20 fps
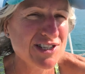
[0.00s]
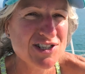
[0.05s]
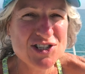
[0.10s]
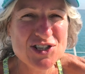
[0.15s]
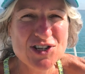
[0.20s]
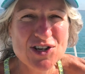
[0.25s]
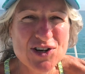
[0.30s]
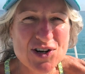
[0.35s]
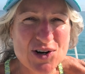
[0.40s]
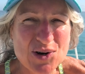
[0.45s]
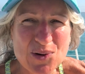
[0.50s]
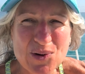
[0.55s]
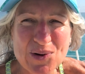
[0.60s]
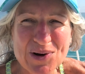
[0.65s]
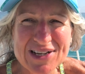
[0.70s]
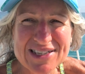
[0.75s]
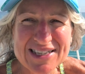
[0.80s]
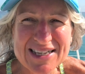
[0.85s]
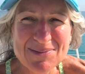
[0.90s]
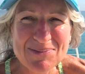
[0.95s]
are
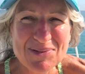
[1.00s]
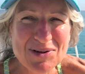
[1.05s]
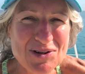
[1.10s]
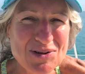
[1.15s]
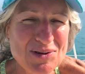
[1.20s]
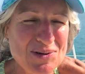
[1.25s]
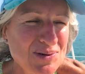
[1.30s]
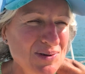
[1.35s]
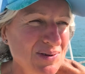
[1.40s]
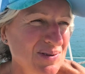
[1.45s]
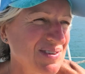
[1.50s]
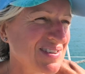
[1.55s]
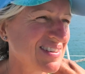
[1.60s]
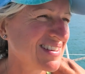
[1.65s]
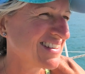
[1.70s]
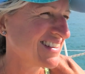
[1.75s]
turquoisey blue.